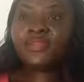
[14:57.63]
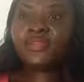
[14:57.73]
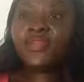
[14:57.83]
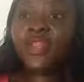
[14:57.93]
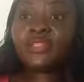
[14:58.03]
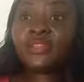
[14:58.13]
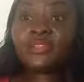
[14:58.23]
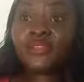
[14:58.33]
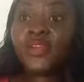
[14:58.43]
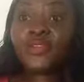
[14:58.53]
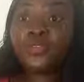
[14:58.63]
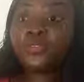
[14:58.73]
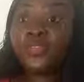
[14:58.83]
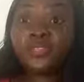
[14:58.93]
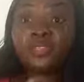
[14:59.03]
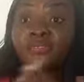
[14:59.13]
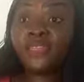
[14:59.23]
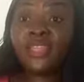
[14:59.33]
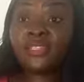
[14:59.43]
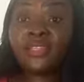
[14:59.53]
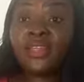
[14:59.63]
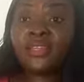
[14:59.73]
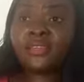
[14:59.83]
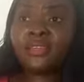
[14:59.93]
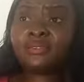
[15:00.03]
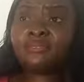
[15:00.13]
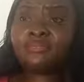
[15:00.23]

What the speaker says: Writing is very good because it's ventilating.